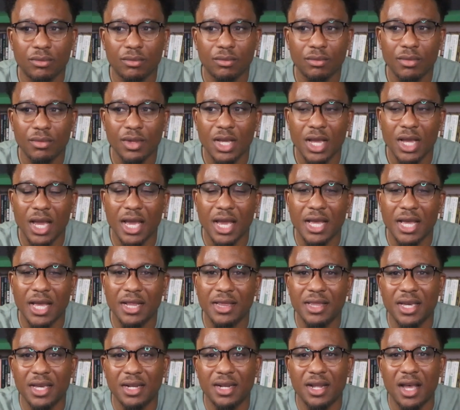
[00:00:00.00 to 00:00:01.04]
and
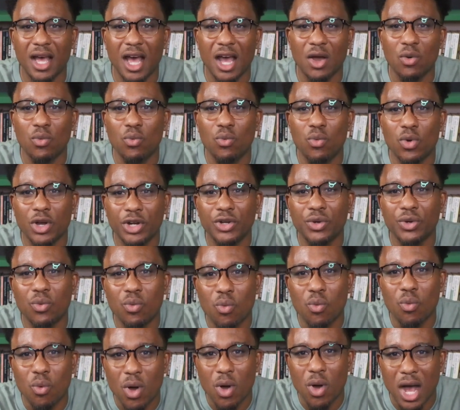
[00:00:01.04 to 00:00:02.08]
then I wonder
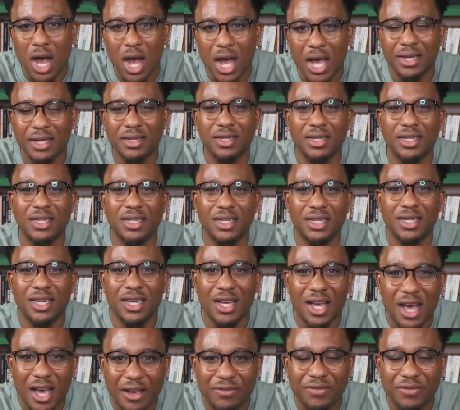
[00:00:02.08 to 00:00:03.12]
why I
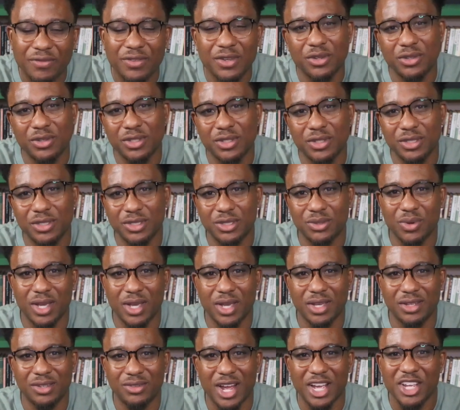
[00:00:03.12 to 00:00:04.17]
feel this way.
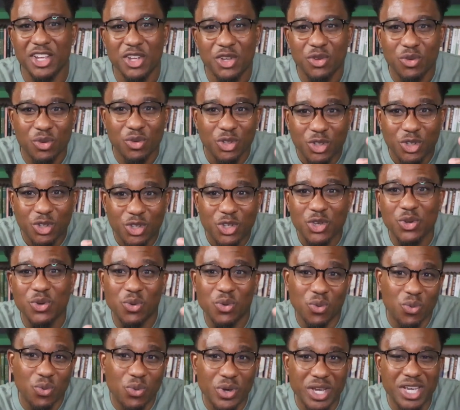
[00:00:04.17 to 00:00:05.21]
Right?
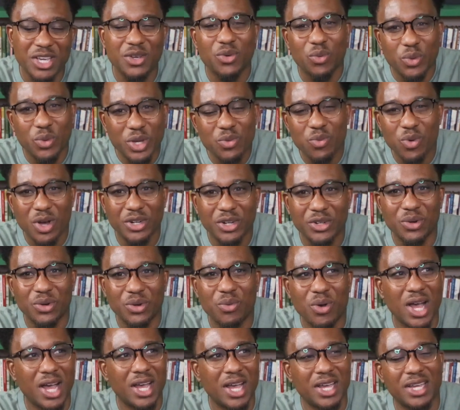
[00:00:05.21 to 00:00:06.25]
We wonder
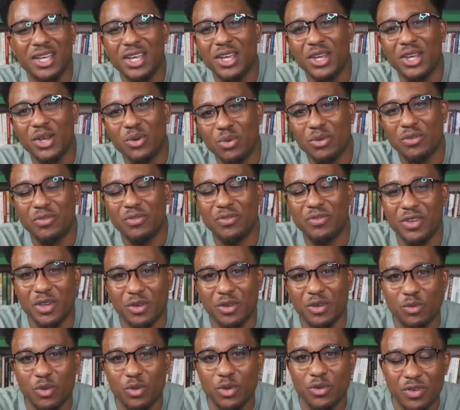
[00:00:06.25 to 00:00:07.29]
why we
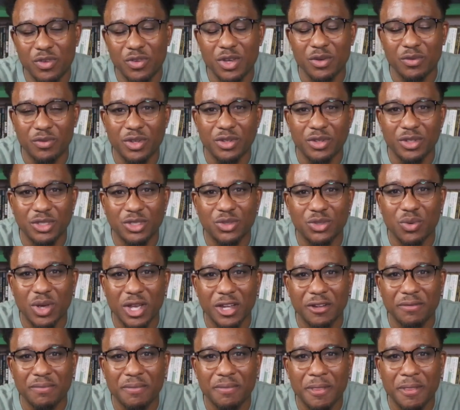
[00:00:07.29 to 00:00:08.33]
feel this way,
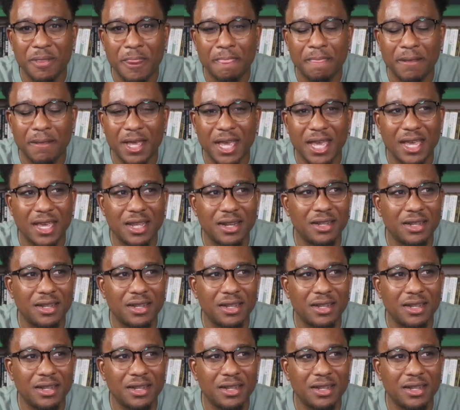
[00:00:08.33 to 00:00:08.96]
and